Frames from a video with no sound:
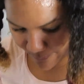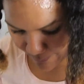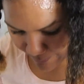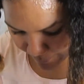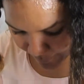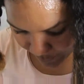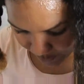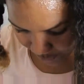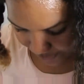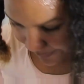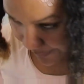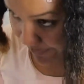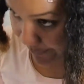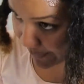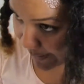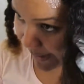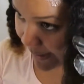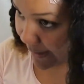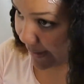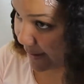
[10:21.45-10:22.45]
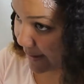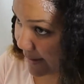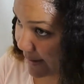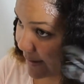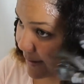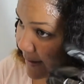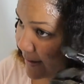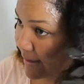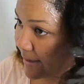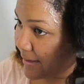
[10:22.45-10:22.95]
more pink,
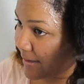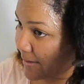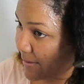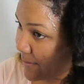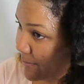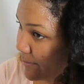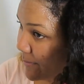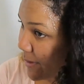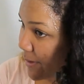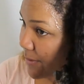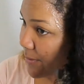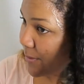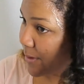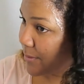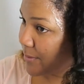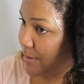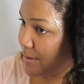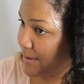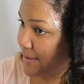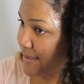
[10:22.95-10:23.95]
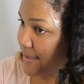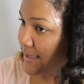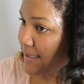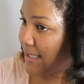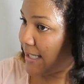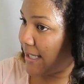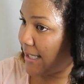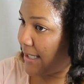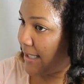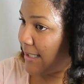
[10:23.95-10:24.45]
but we will
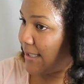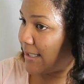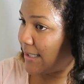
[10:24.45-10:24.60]
see.